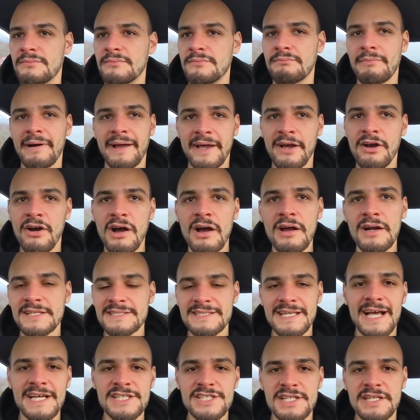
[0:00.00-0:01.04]
My car
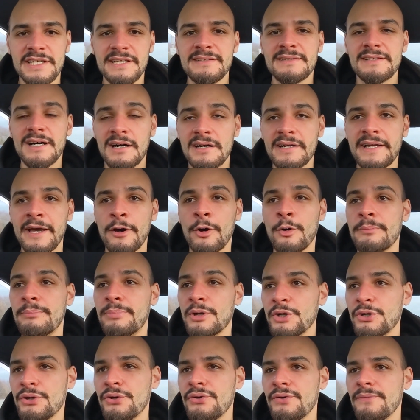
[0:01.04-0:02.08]
is actually Dunkel
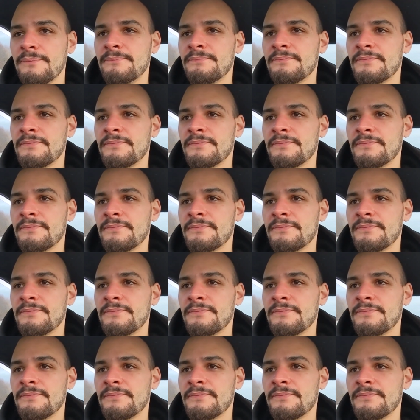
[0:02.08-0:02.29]
blue,